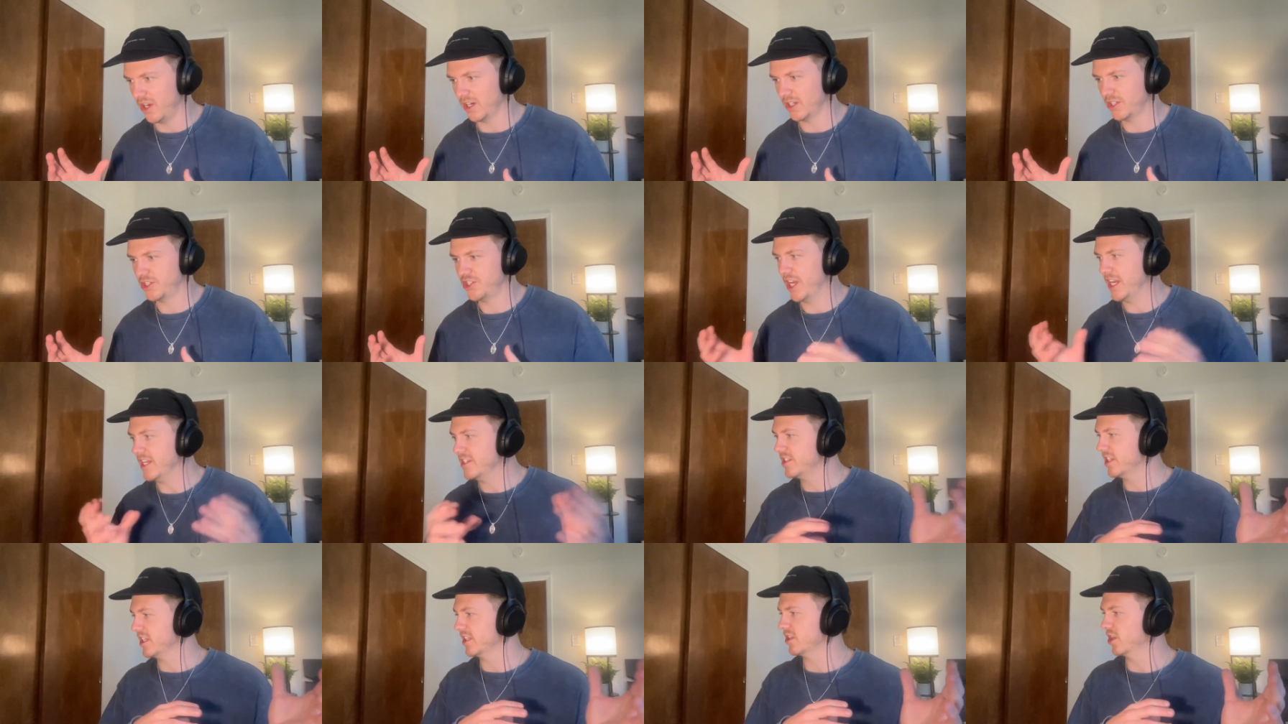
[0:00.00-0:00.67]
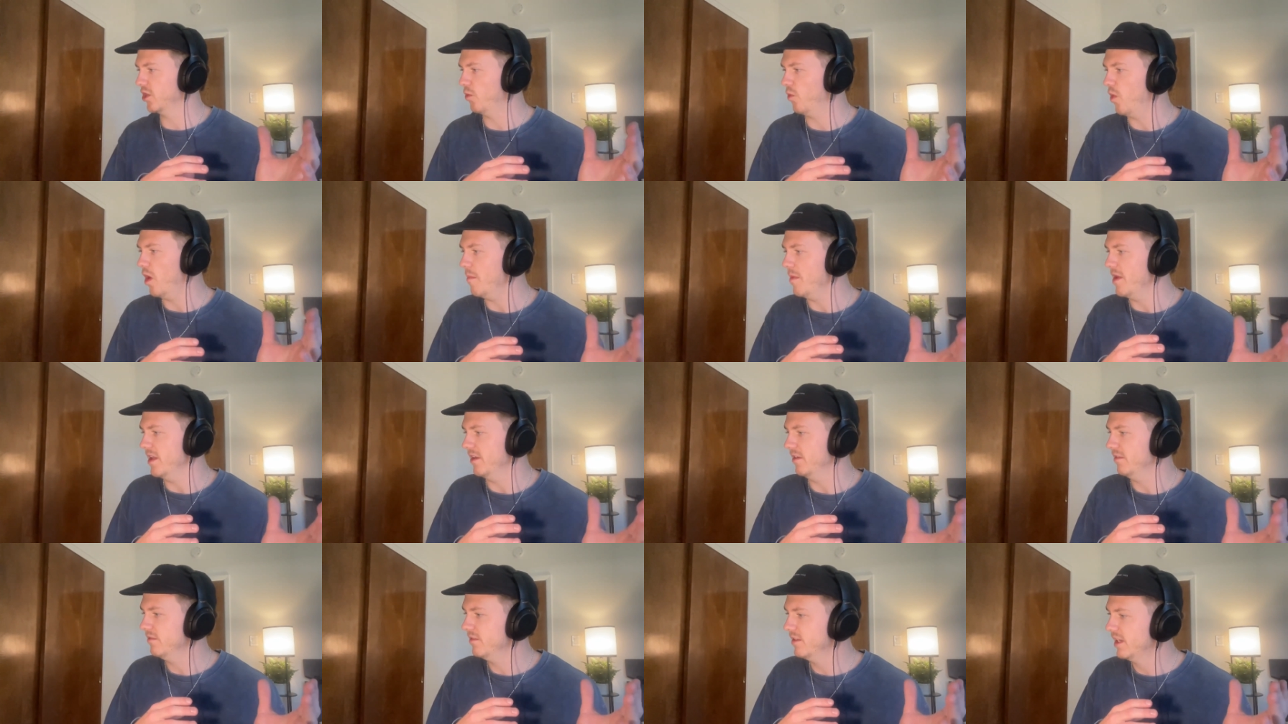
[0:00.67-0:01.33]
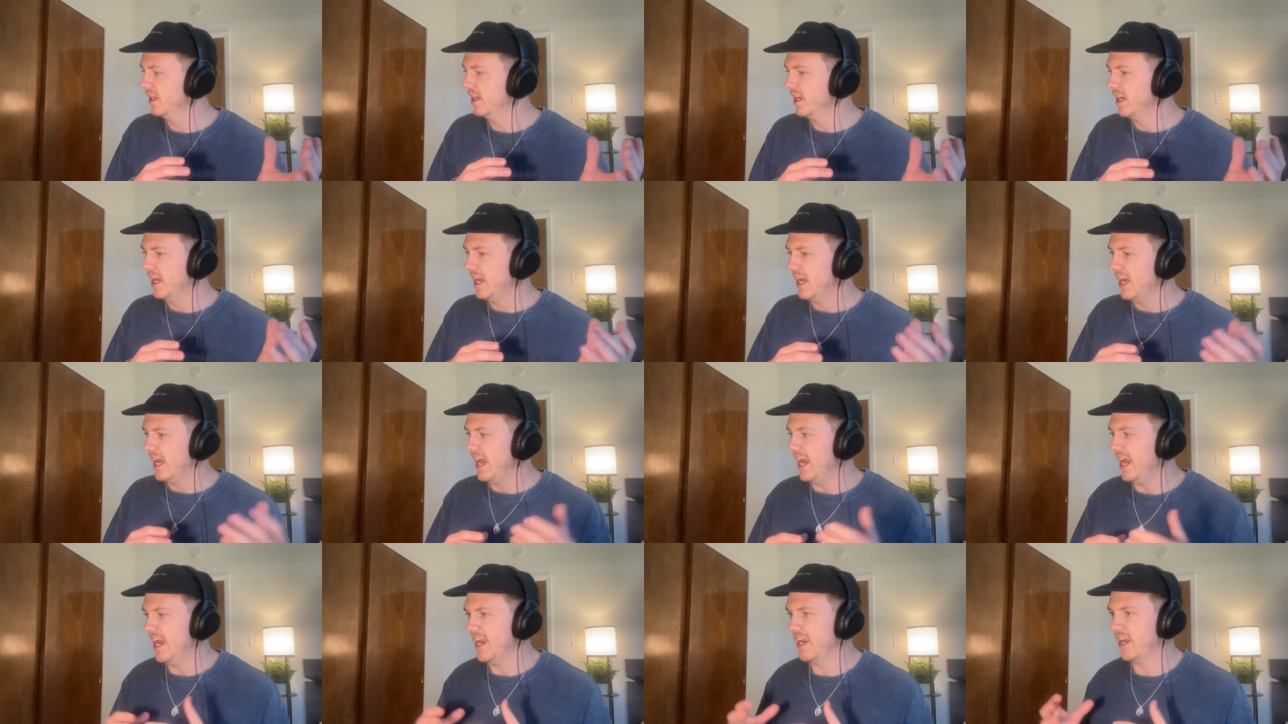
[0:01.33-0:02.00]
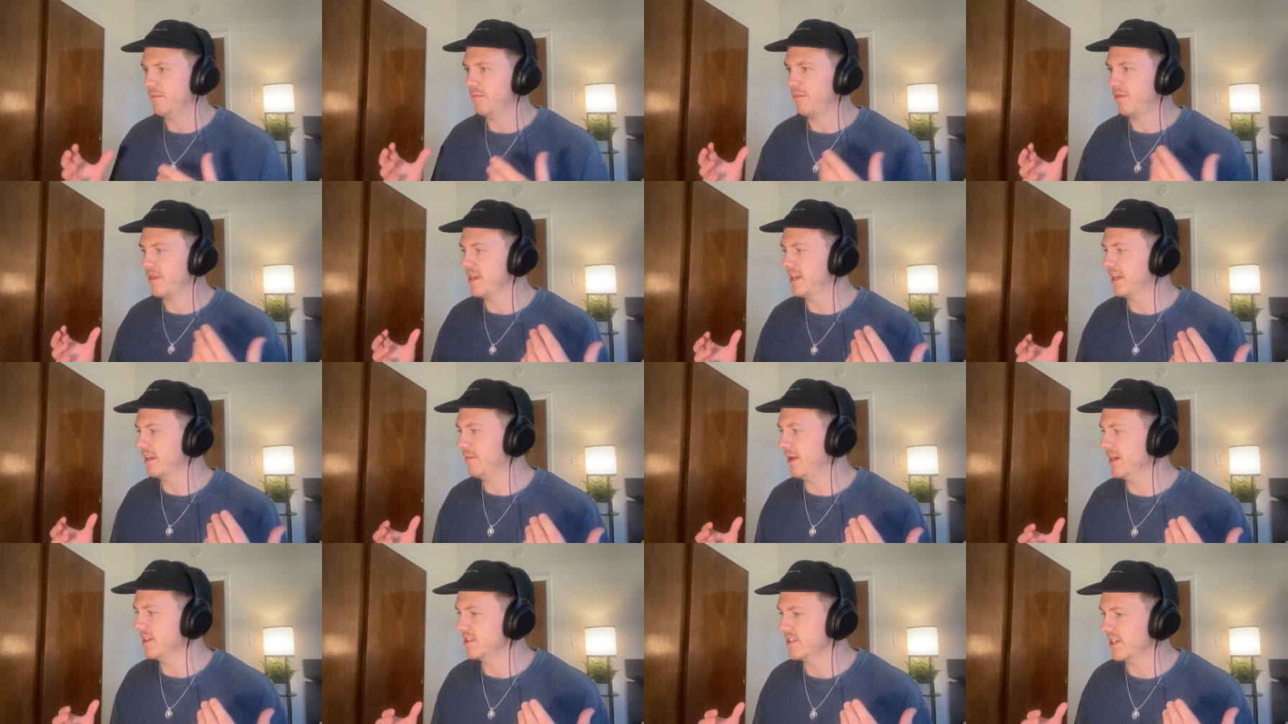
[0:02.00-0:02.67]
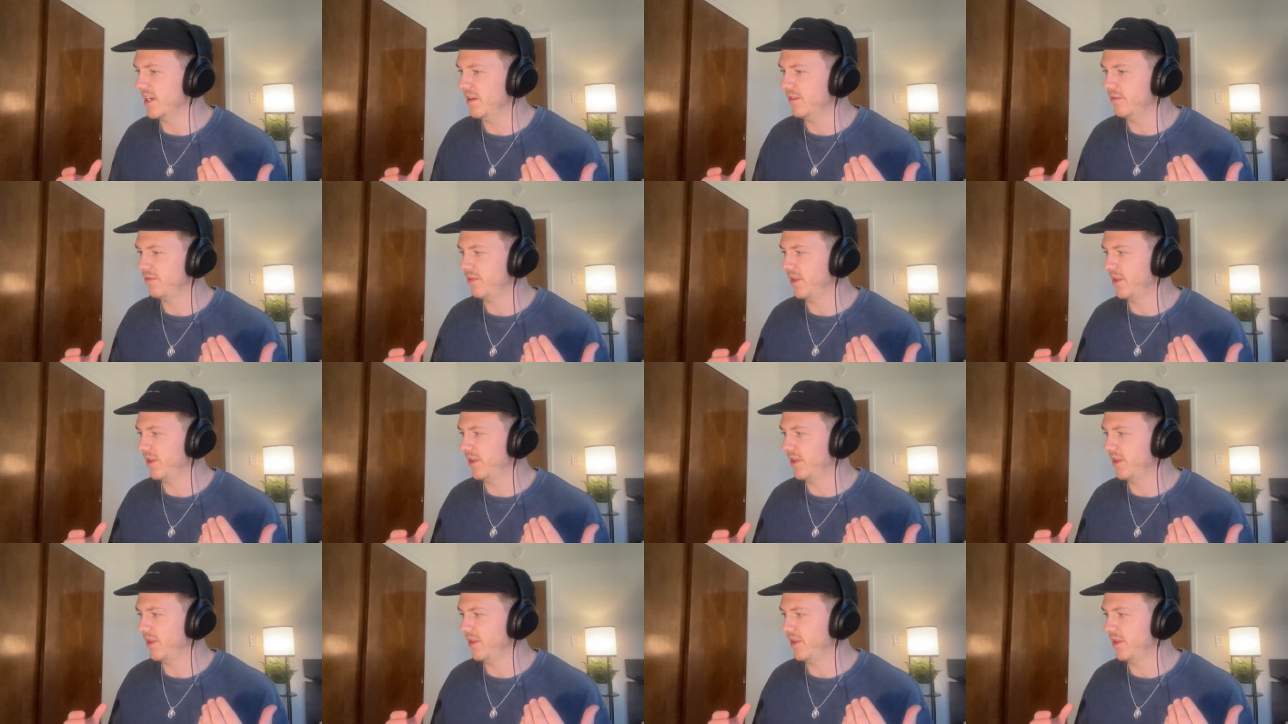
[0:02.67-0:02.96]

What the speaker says: chasing the woman. And I'm thinking to myself,